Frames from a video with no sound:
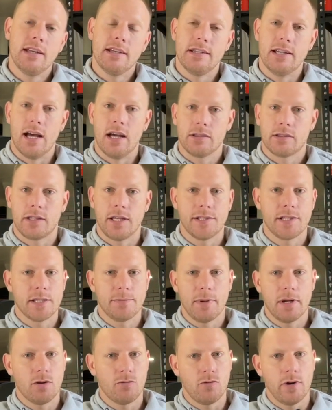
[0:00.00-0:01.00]
Now, this has
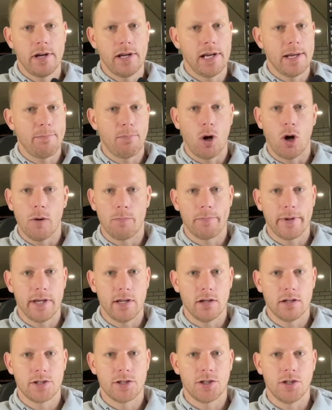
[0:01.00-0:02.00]
been a really
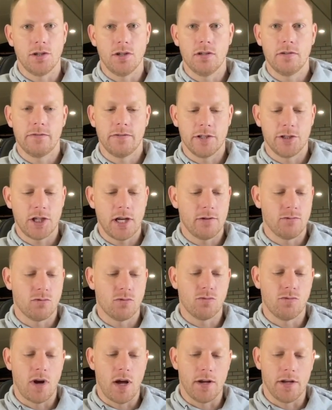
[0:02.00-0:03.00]
popular shoe for
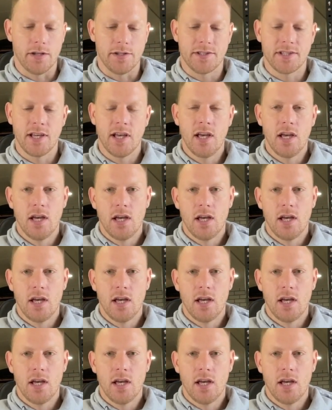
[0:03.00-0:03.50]
general runners,